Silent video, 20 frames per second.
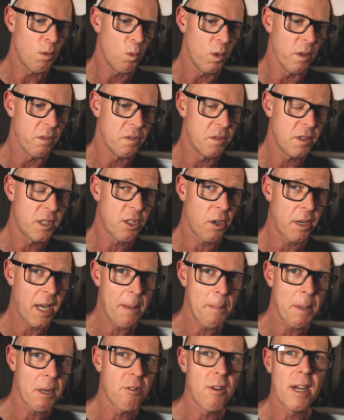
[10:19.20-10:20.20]
with
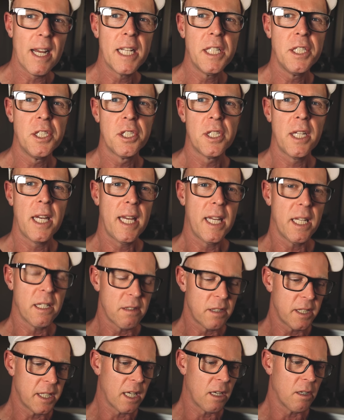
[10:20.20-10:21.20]
dynamic range,
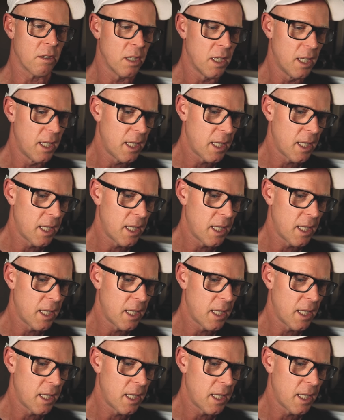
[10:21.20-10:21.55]
and you know,